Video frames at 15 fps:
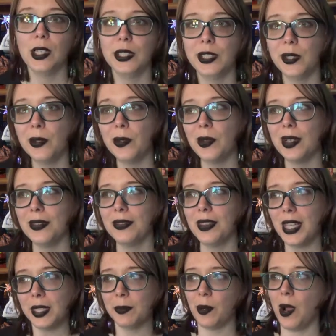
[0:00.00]
So
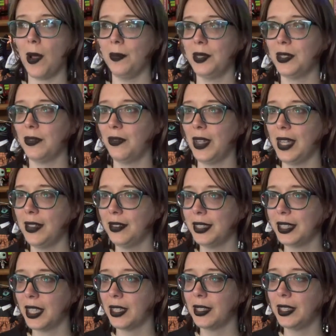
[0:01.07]
this prompt
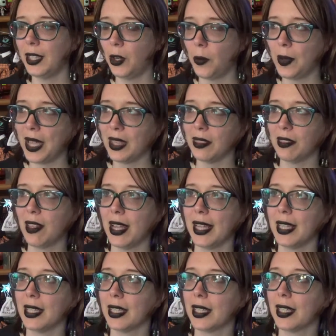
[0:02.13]
feels a little bit
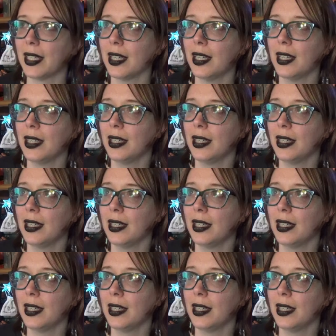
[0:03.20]
like